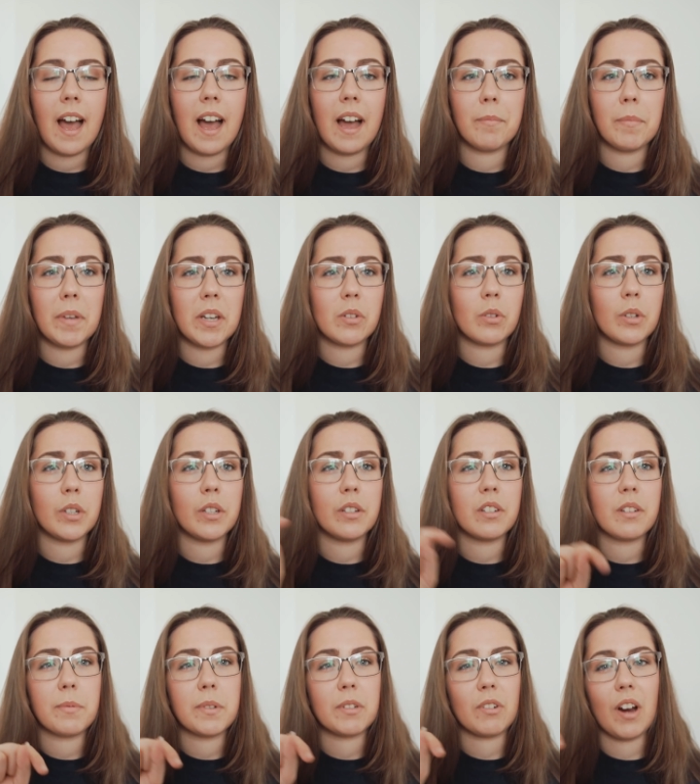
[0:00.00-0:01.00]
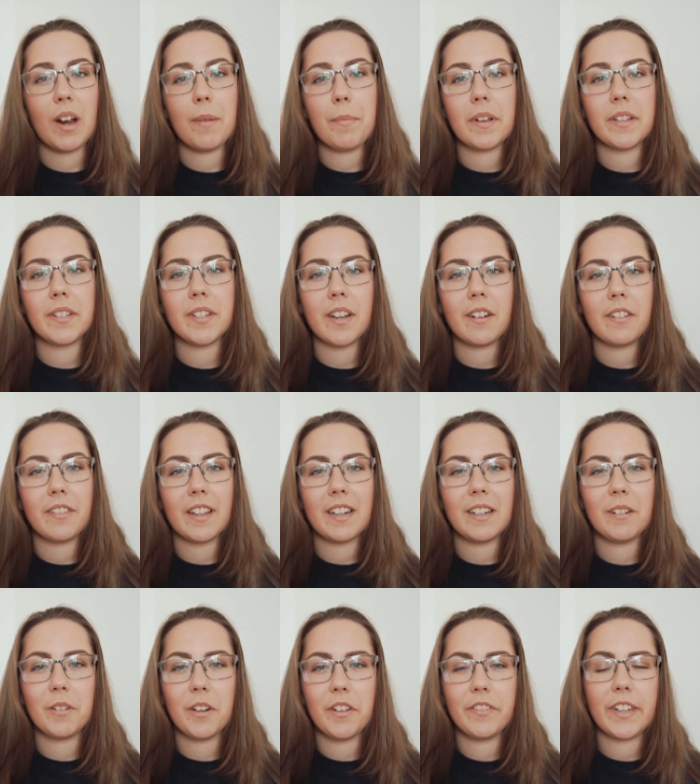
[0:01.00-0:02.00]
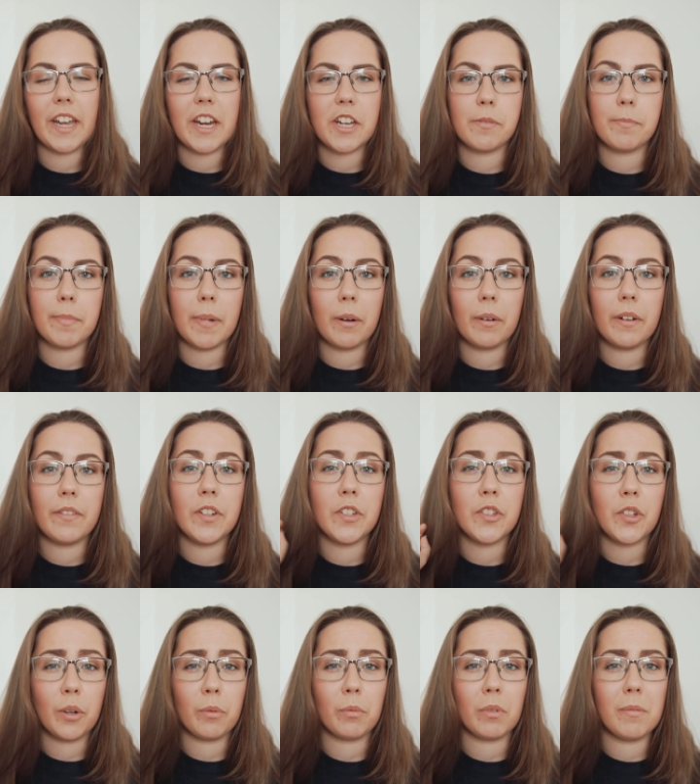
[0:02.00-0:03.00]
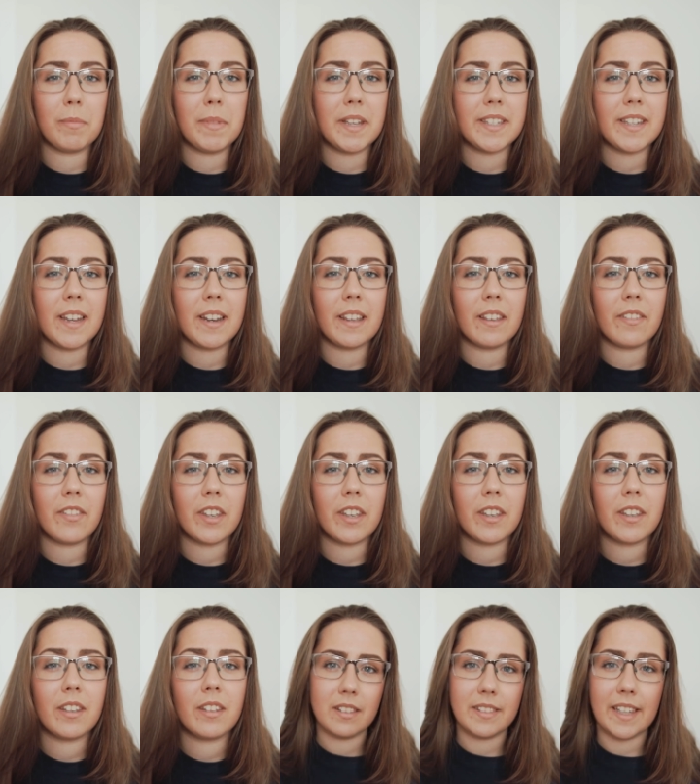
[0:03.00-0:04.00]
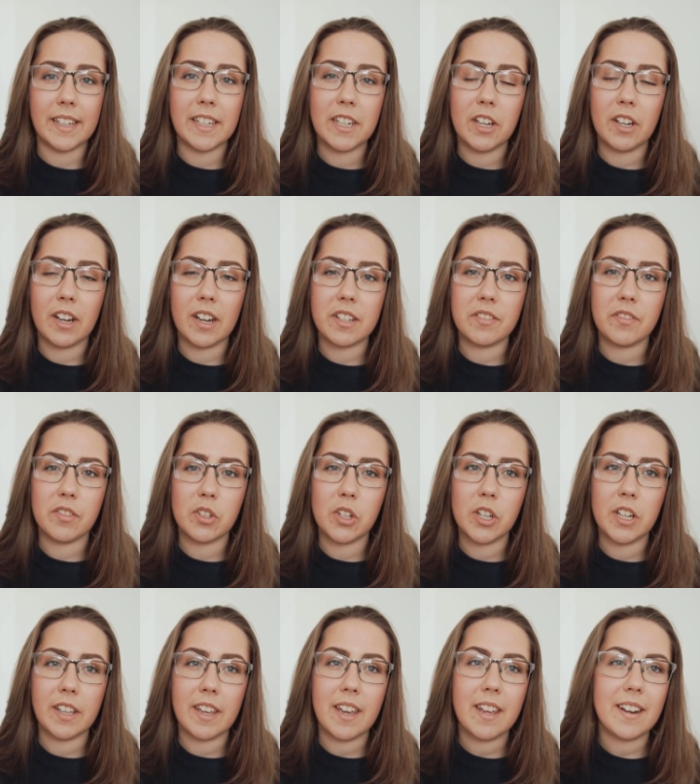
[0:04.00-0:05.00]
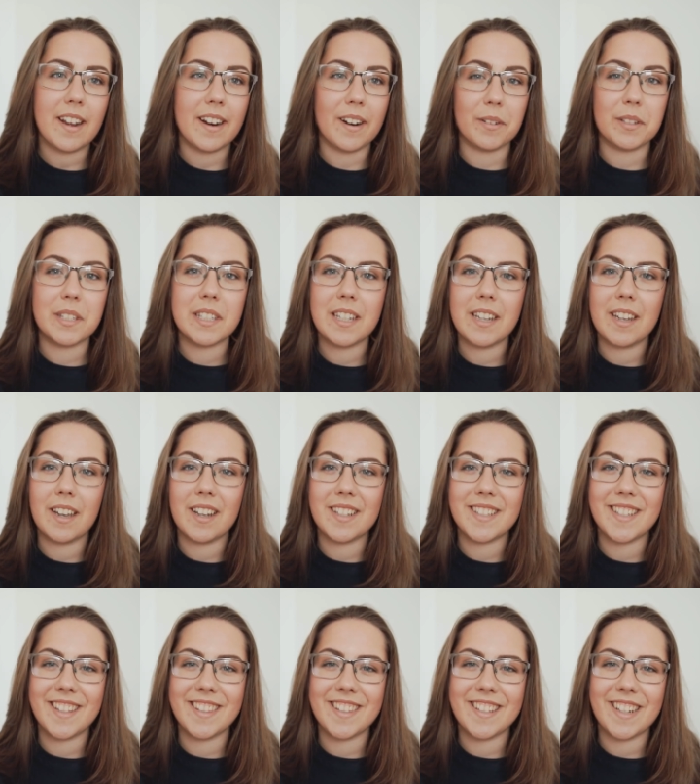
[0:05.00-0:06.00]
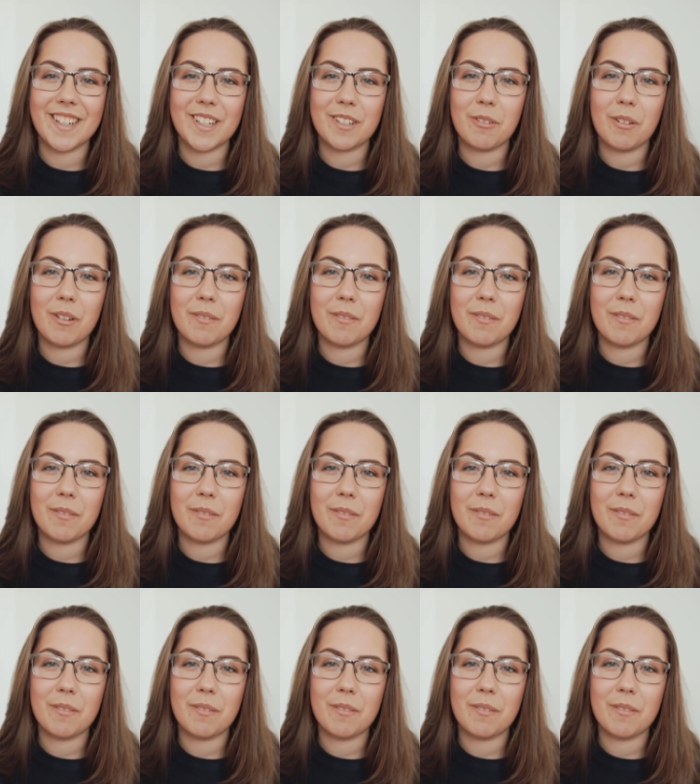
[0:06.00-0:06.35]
and make sure you subscribe and turn on that little notification bell if you don't want to miss any of it. Thank you guys for tuning in, and I'll see you guys in the next